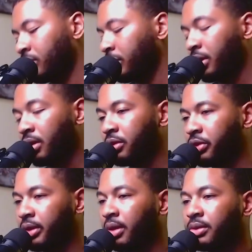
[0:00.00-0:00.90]
those 3
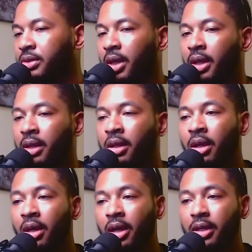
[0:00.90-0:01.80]
notes. And
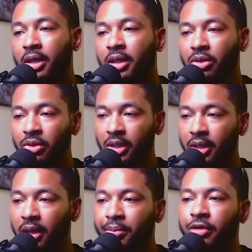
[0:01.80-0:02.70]
again, you can
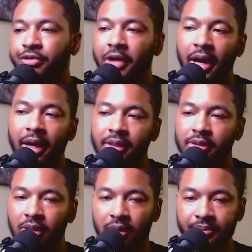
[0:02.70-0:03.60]
improvise
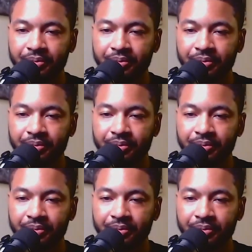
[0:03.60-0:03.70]
and